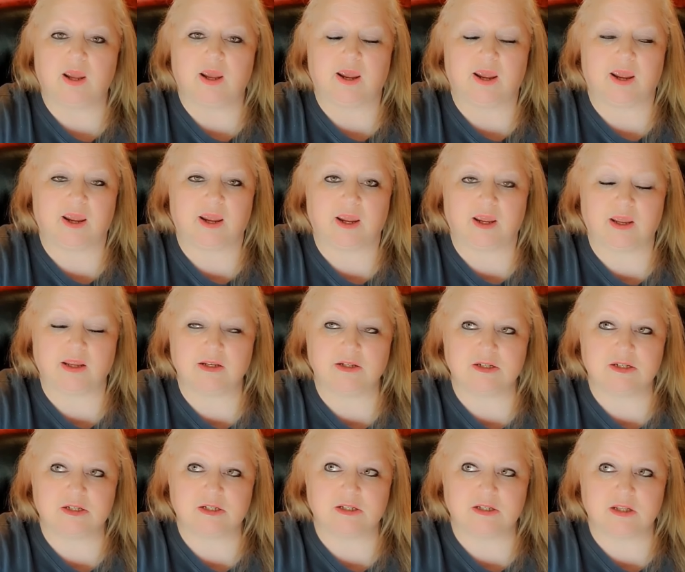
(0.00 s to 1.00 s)

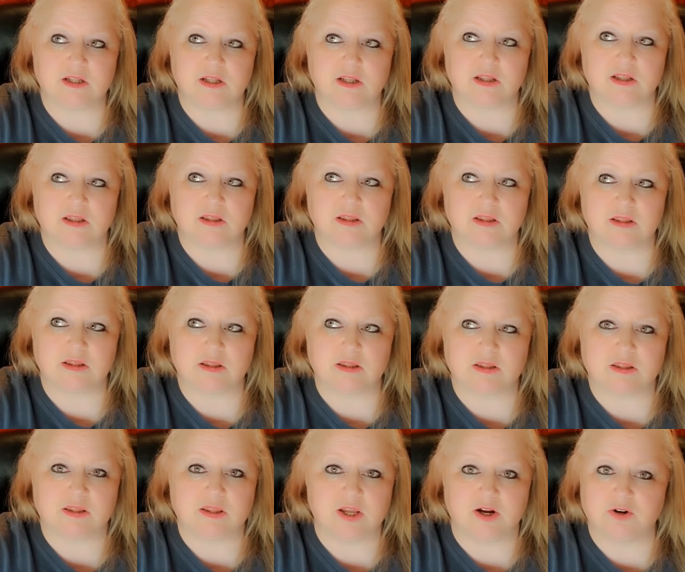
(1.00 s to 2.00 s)
And
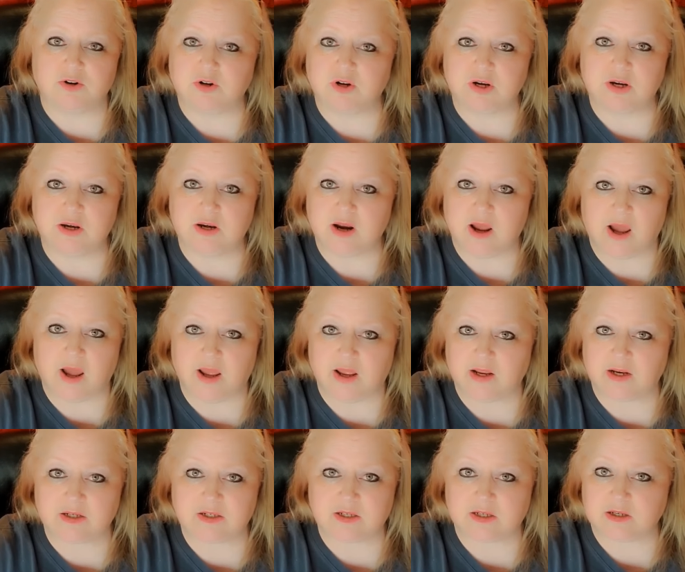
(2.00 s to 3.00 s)
they're
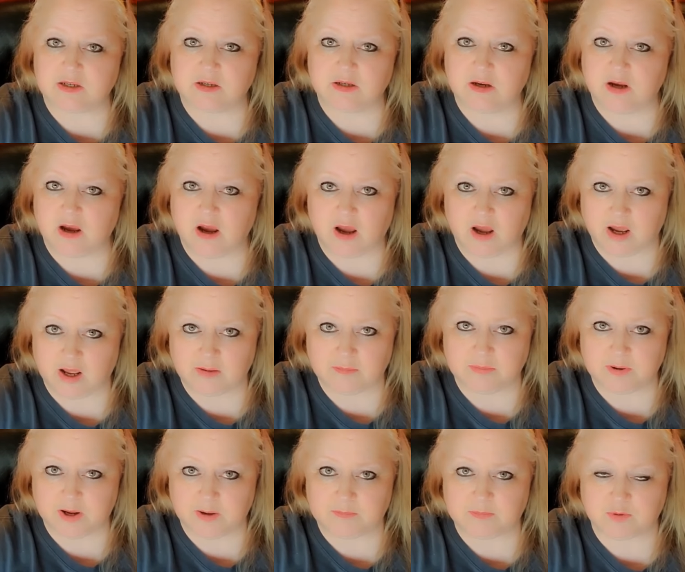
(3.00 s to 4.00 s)
not hot
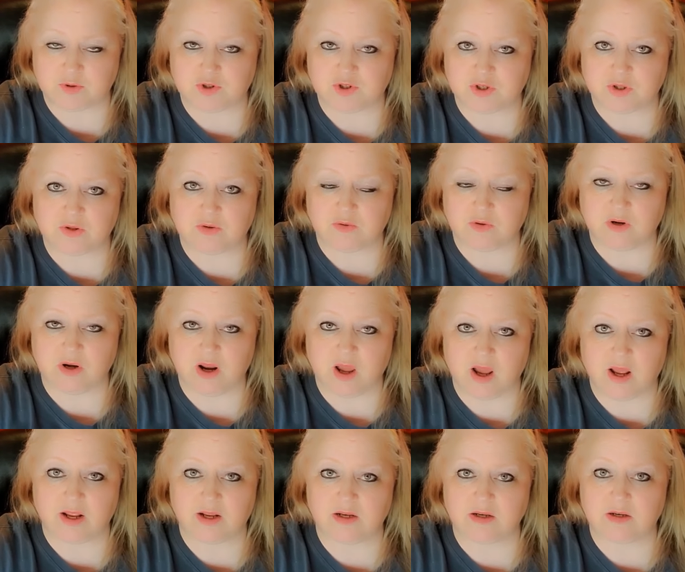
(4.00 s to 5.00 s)
peppers, so they're
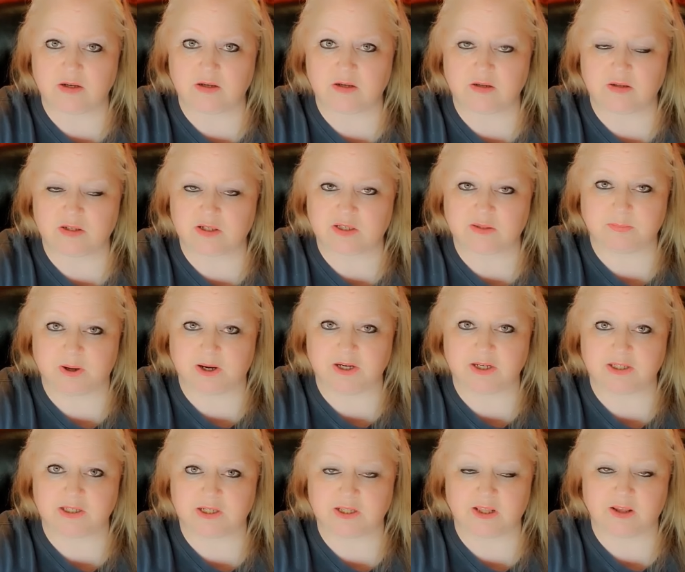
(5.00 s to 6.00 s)
not
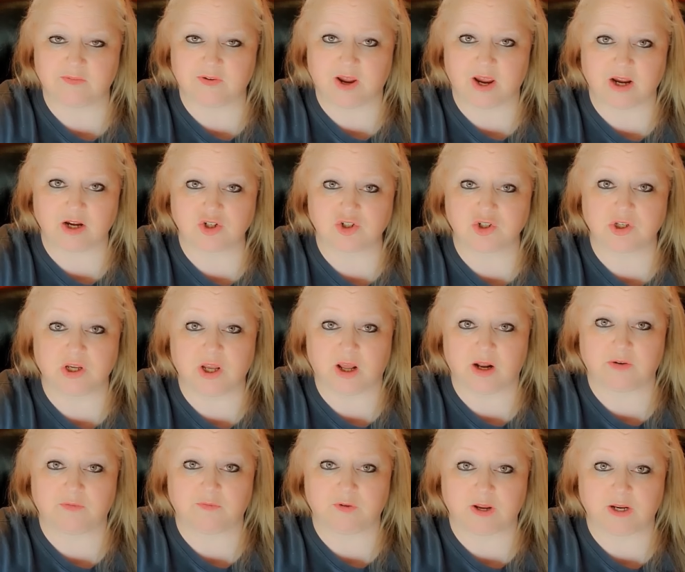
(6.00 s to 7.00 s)
spicy. They've actually
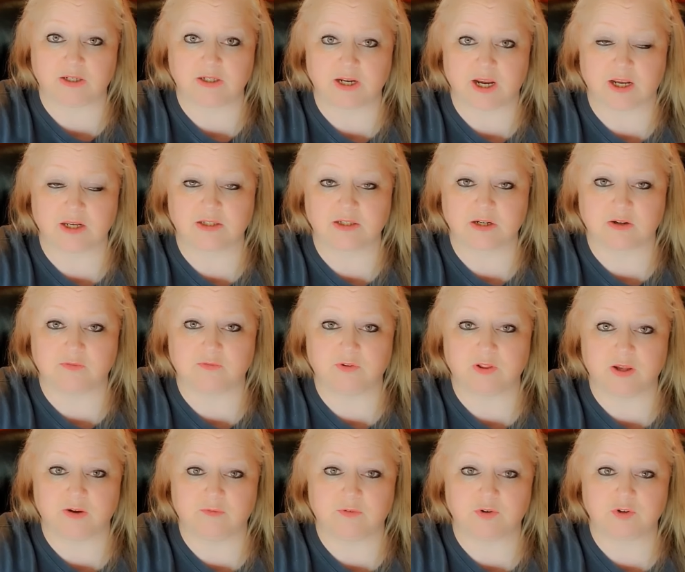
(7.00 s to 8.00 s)
got a fantastic
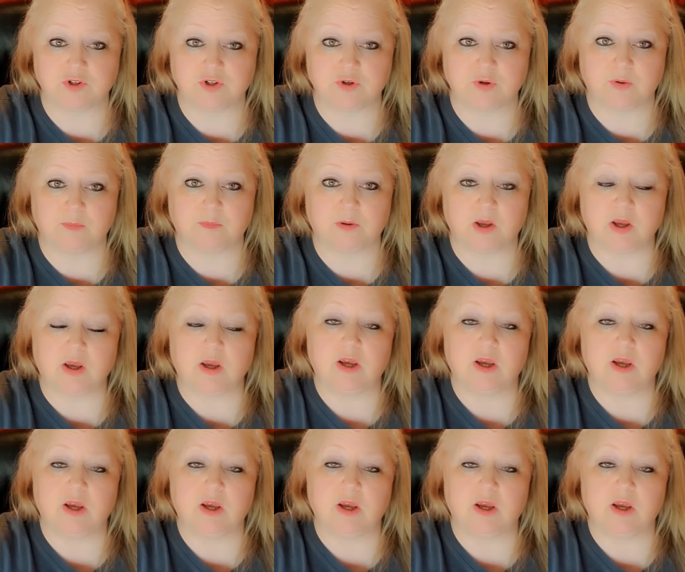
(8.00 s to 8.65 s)
flavor to them.